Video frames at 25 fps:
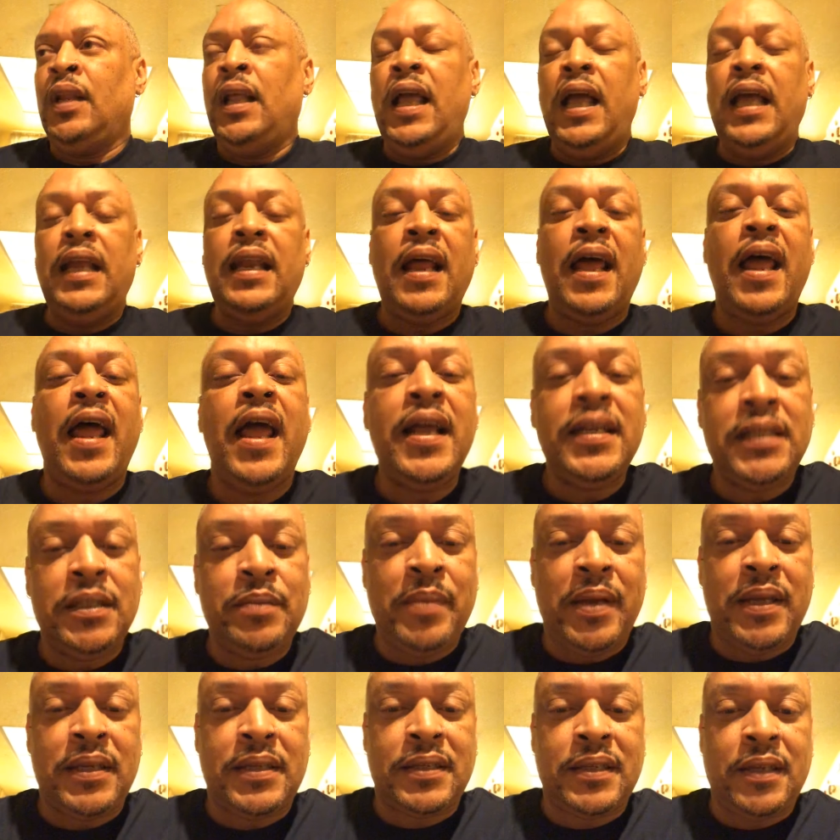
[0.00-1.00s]
And I asked
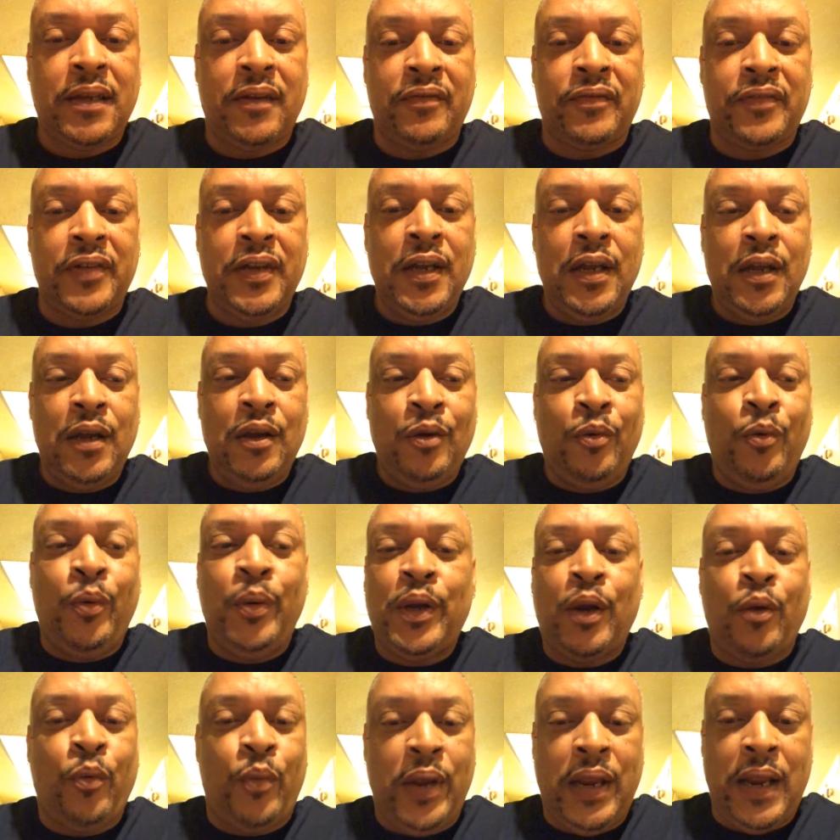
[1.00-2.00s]
myself, when
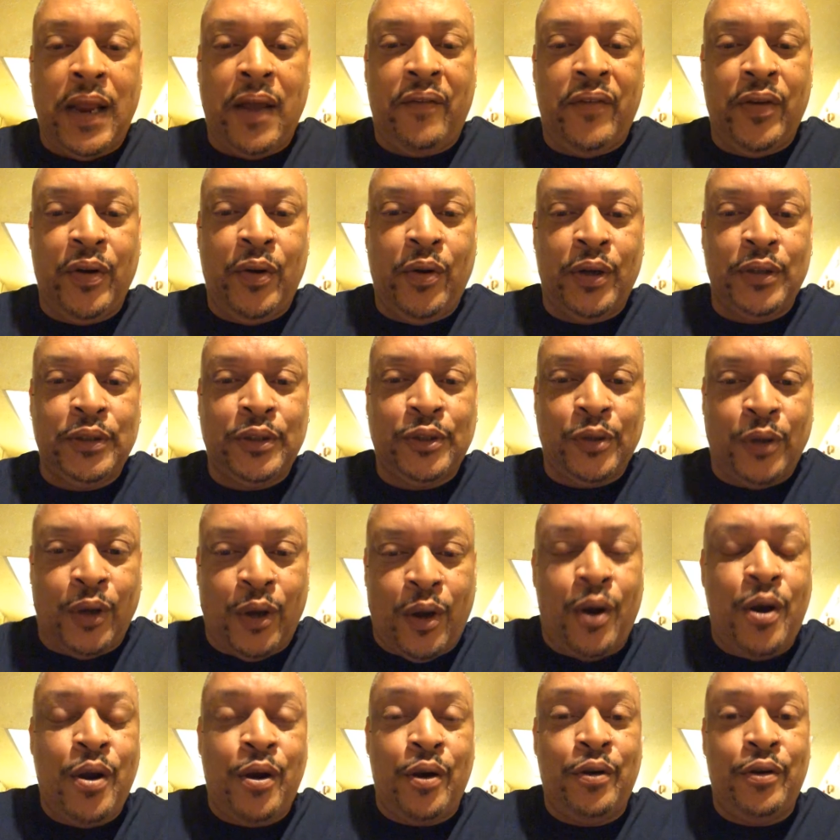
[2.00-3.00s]
are we ever going to
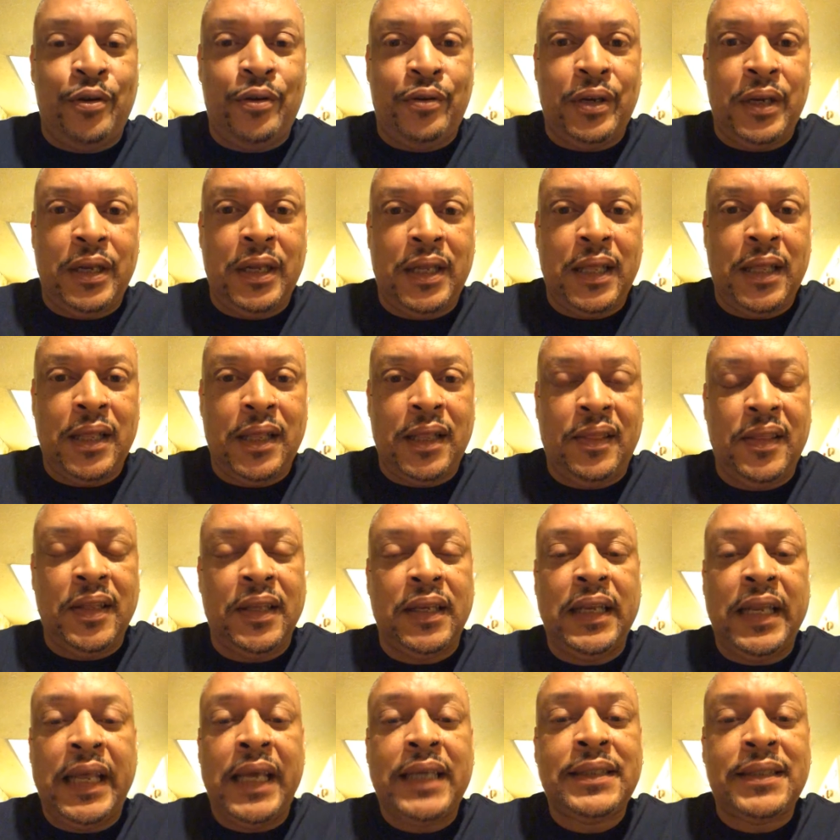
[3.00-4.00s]
learn the
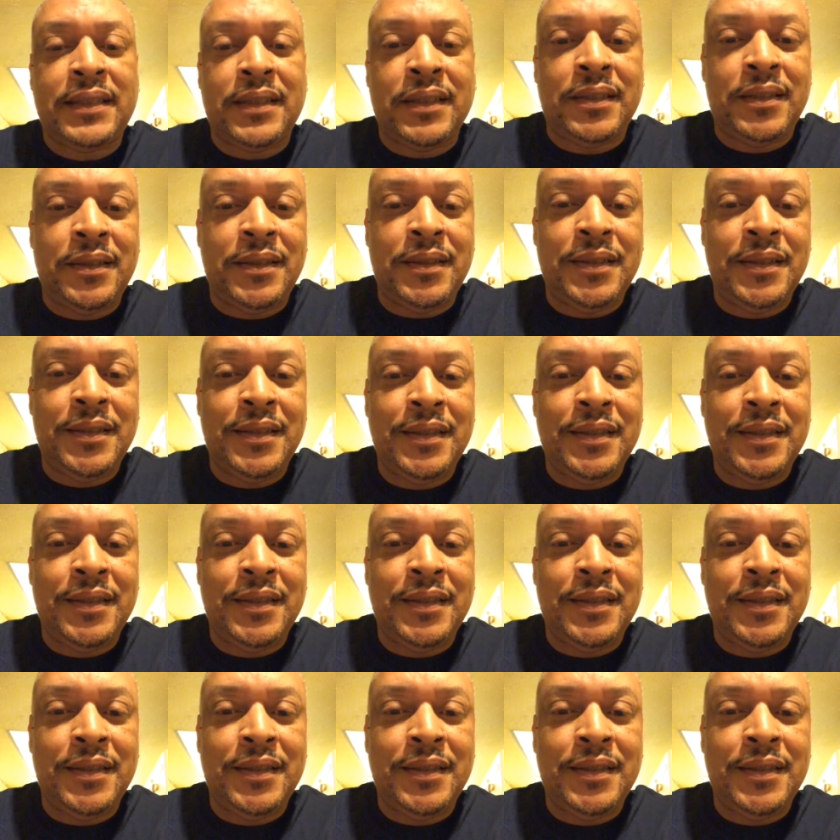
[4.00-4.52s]
lesson?